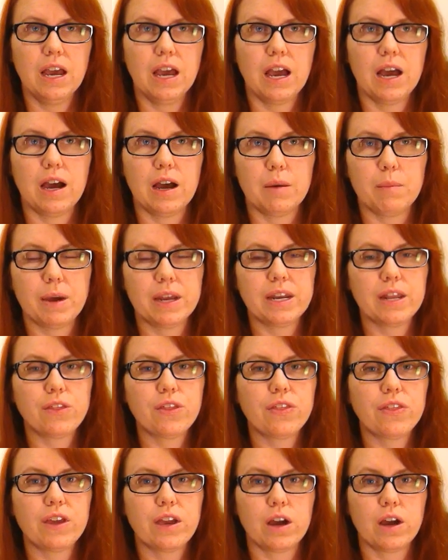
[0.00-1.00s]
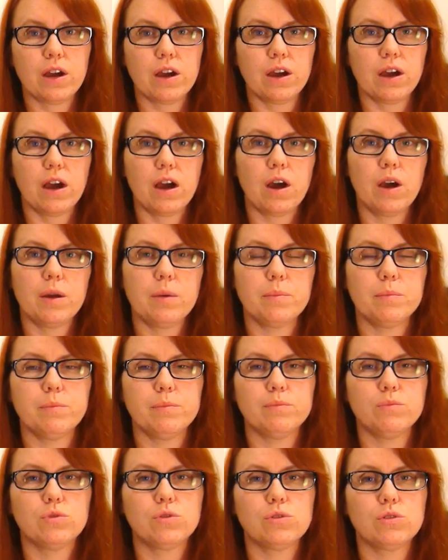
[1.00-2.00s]
Another thing
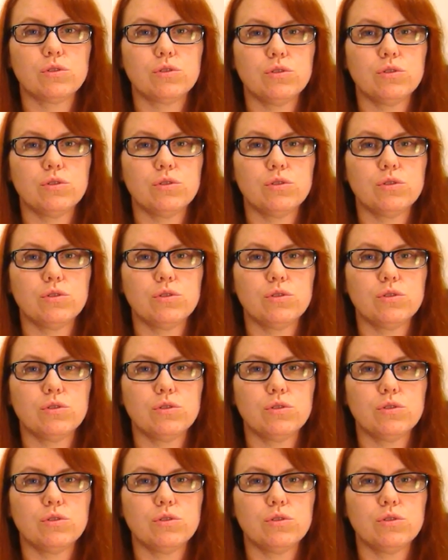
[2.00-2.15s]
I'm